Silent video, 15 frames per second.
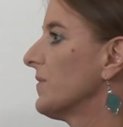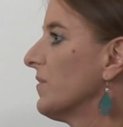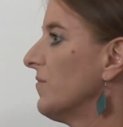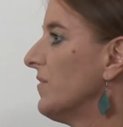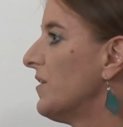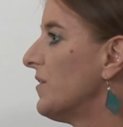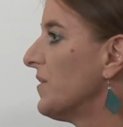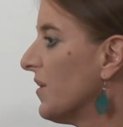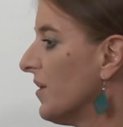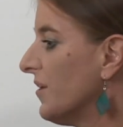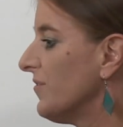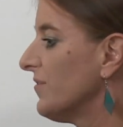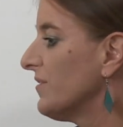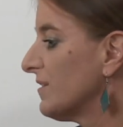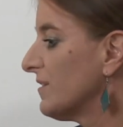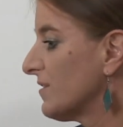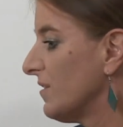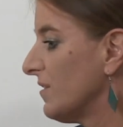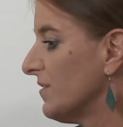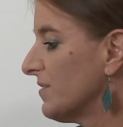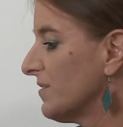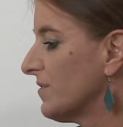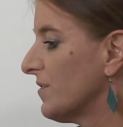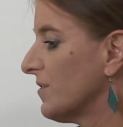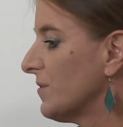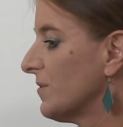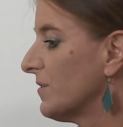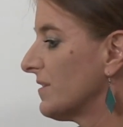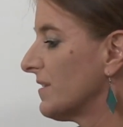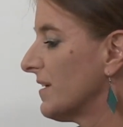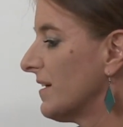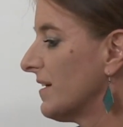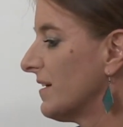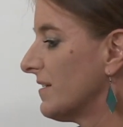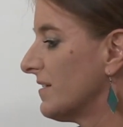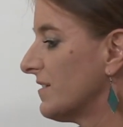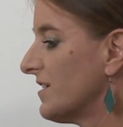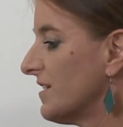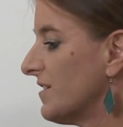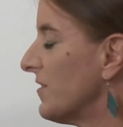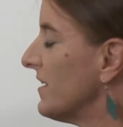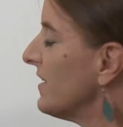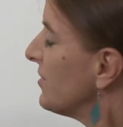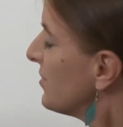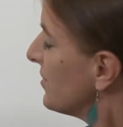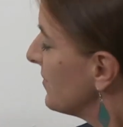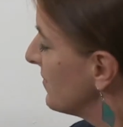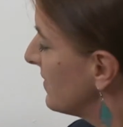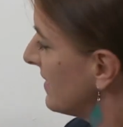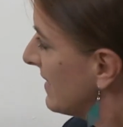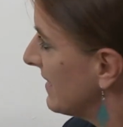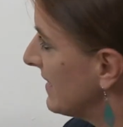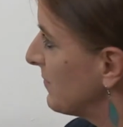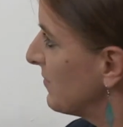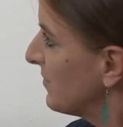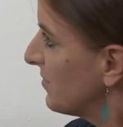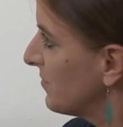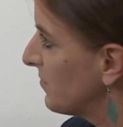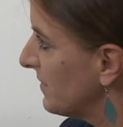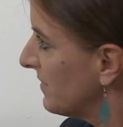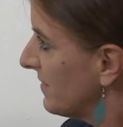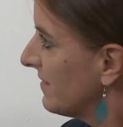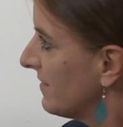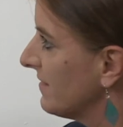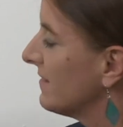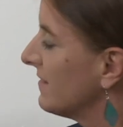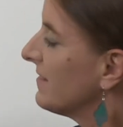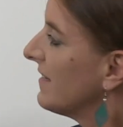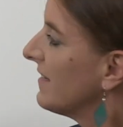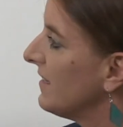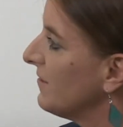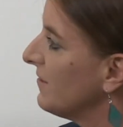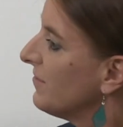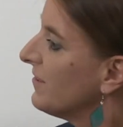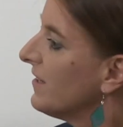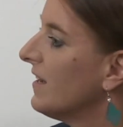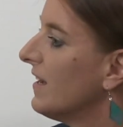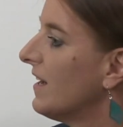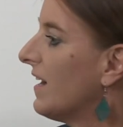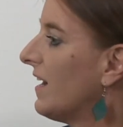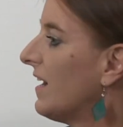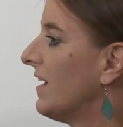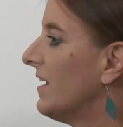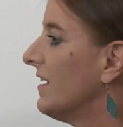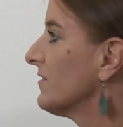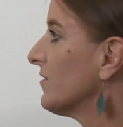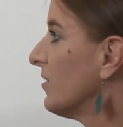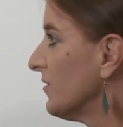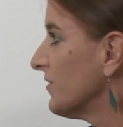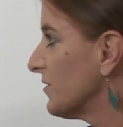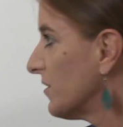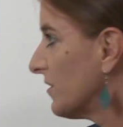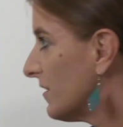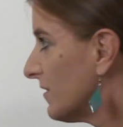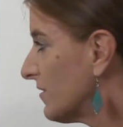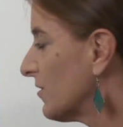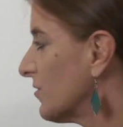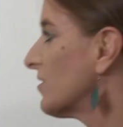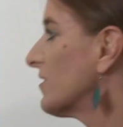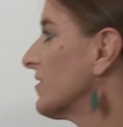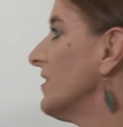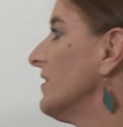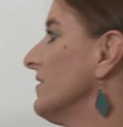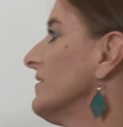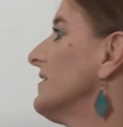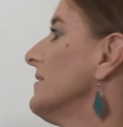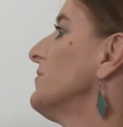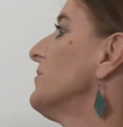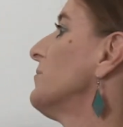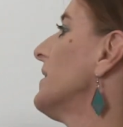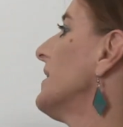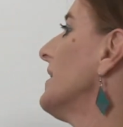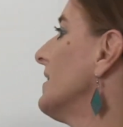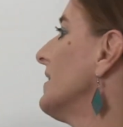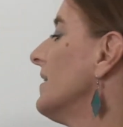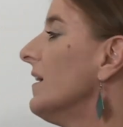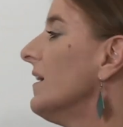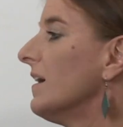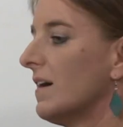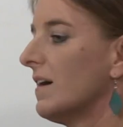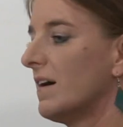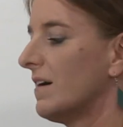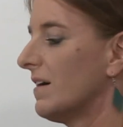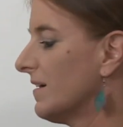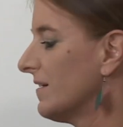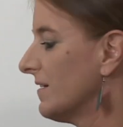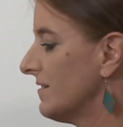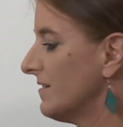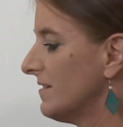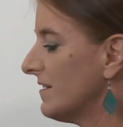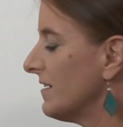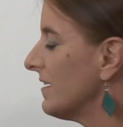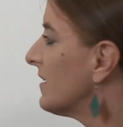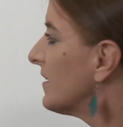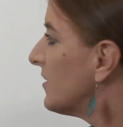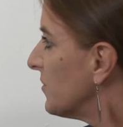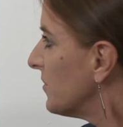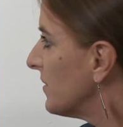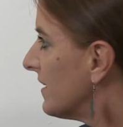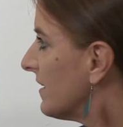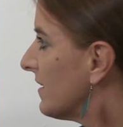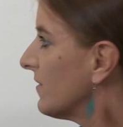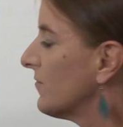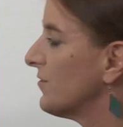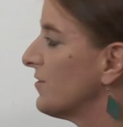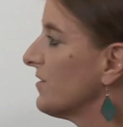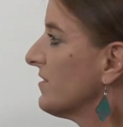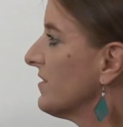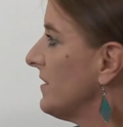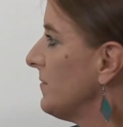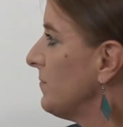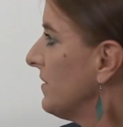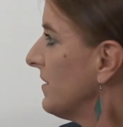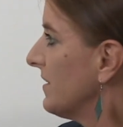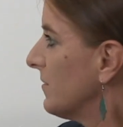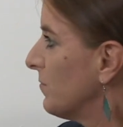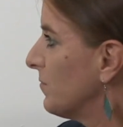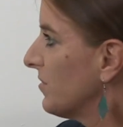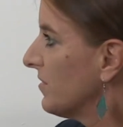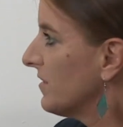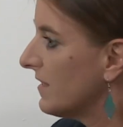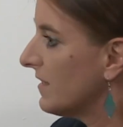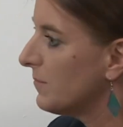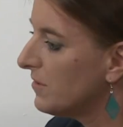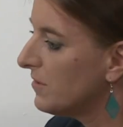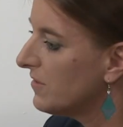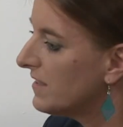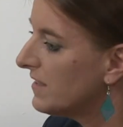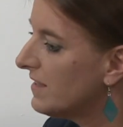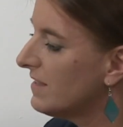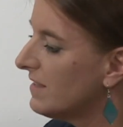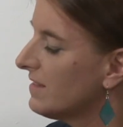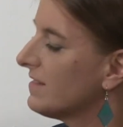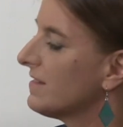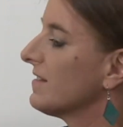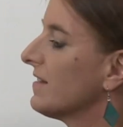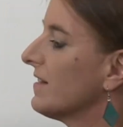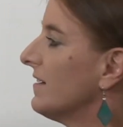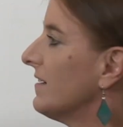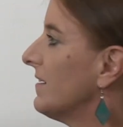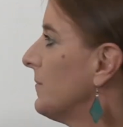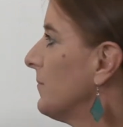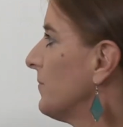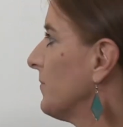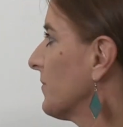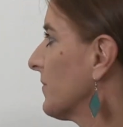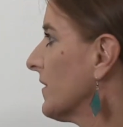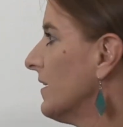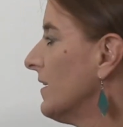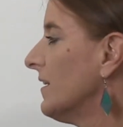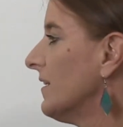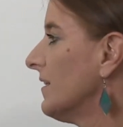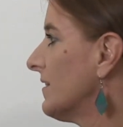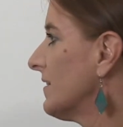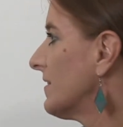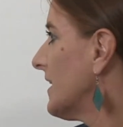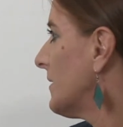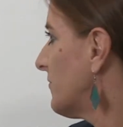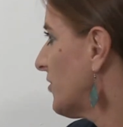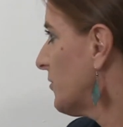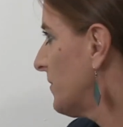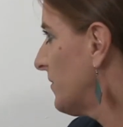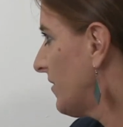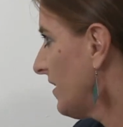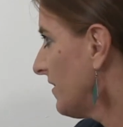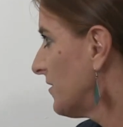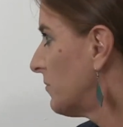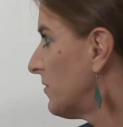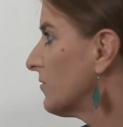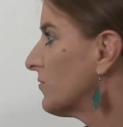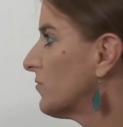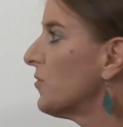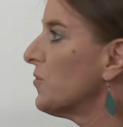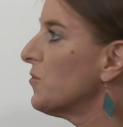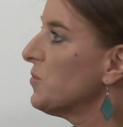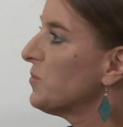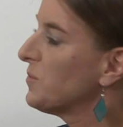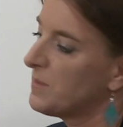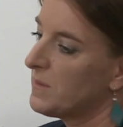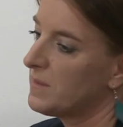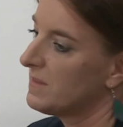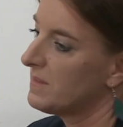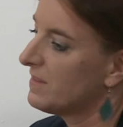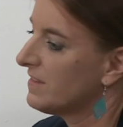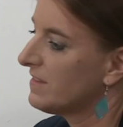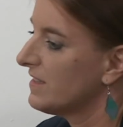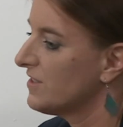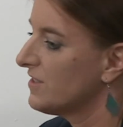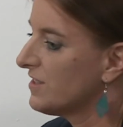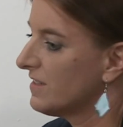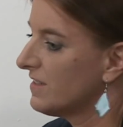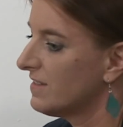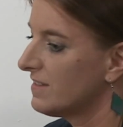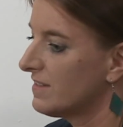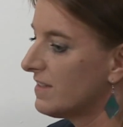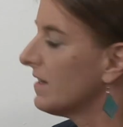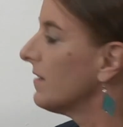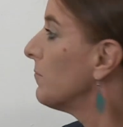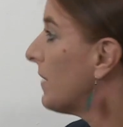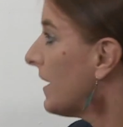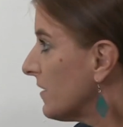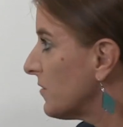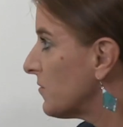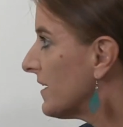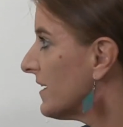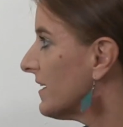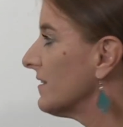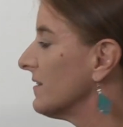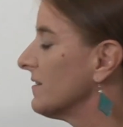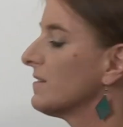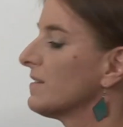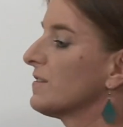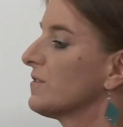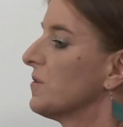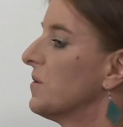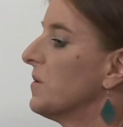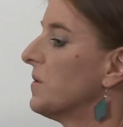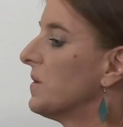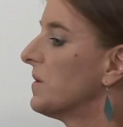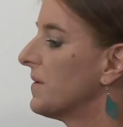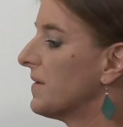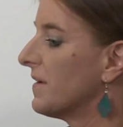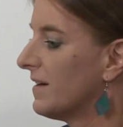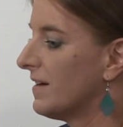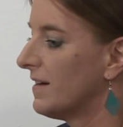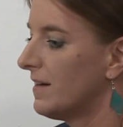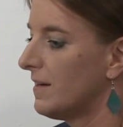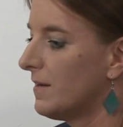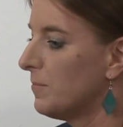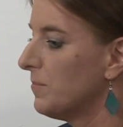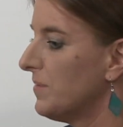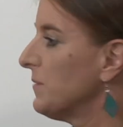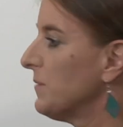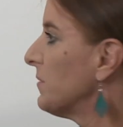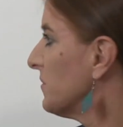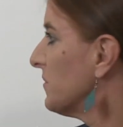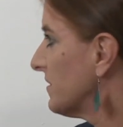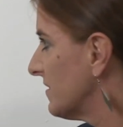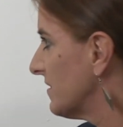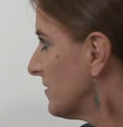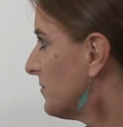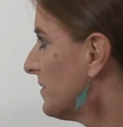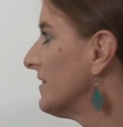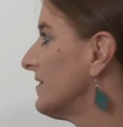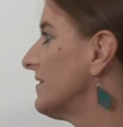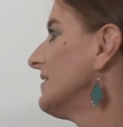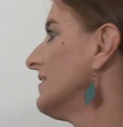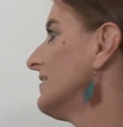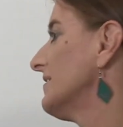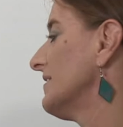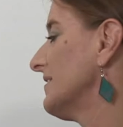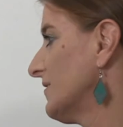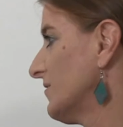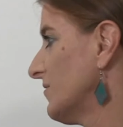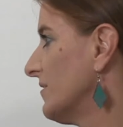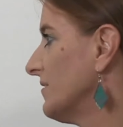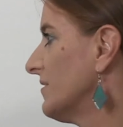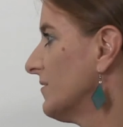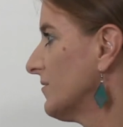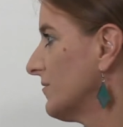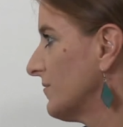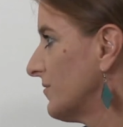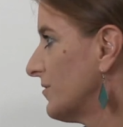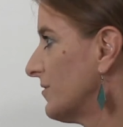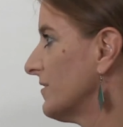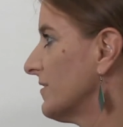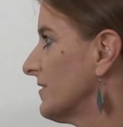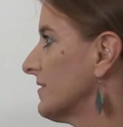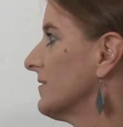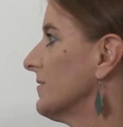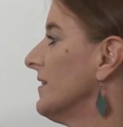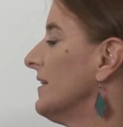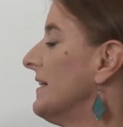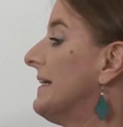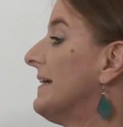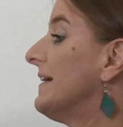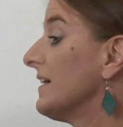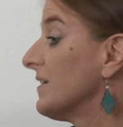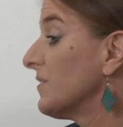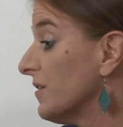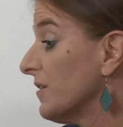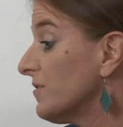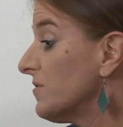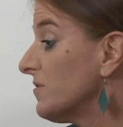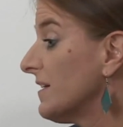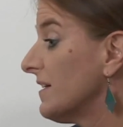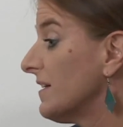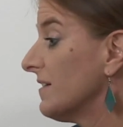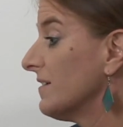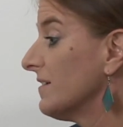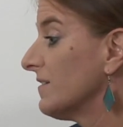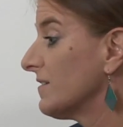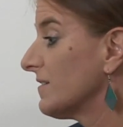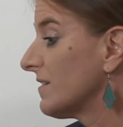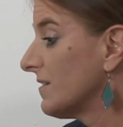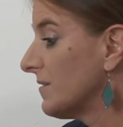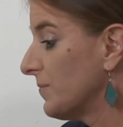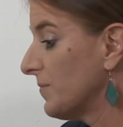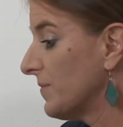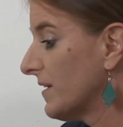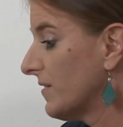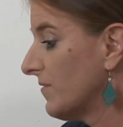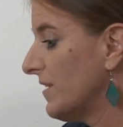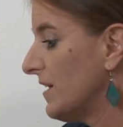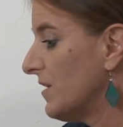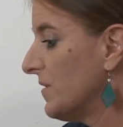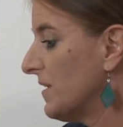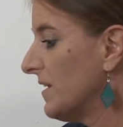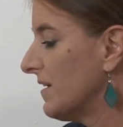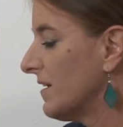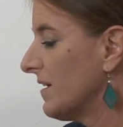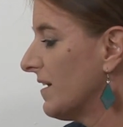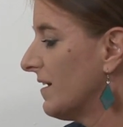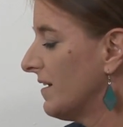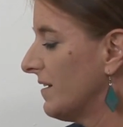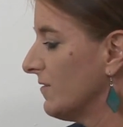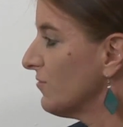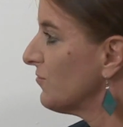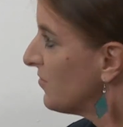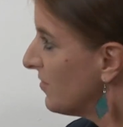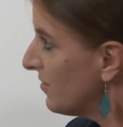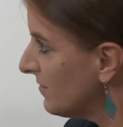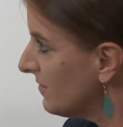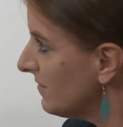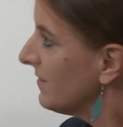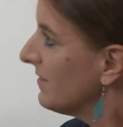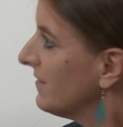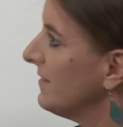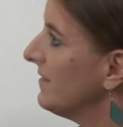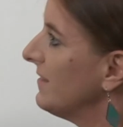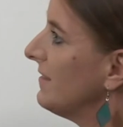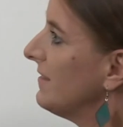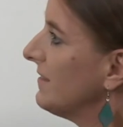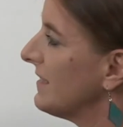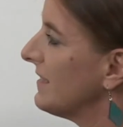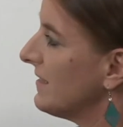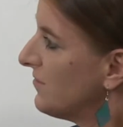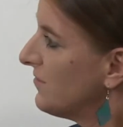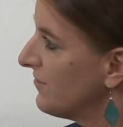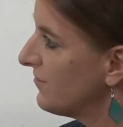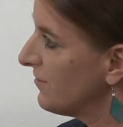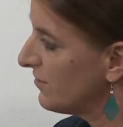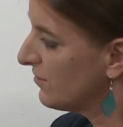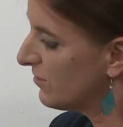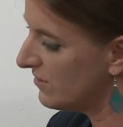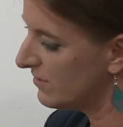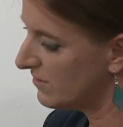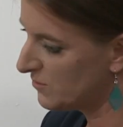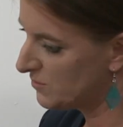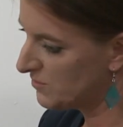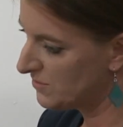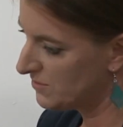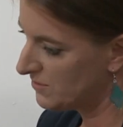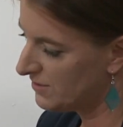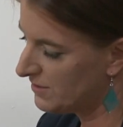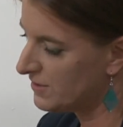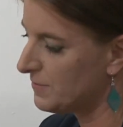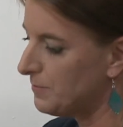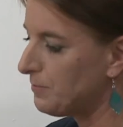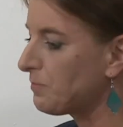very often it's also the generation of the income, so the business itself has also a social concept by including, for example, employees that come from a vulnerable group, such as migrants or people with disabilities and so on and so forth. And Austria is a very strong country for social entrepreneurs.